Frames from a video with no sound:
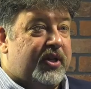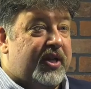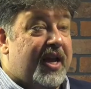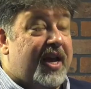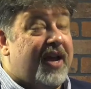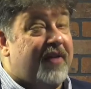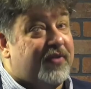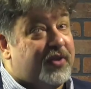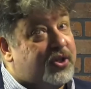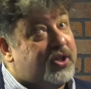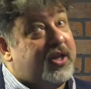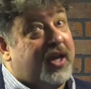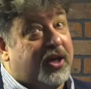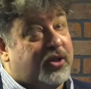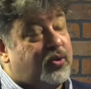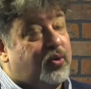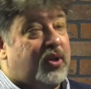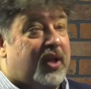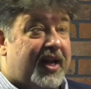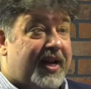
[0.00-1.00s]
you have the
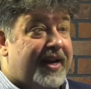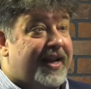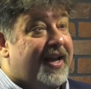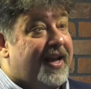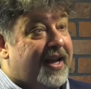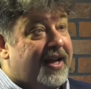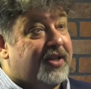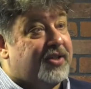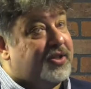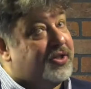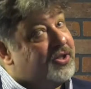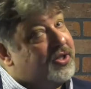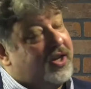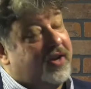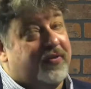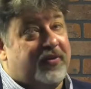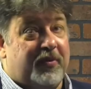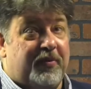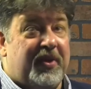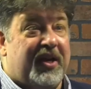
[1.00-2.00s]
schedule Lenny has, it's
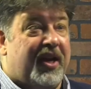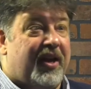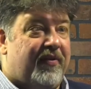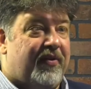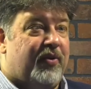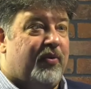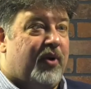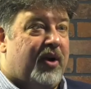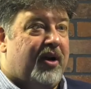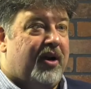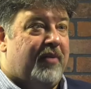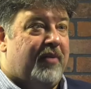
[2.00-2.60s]
tough to be everywhere.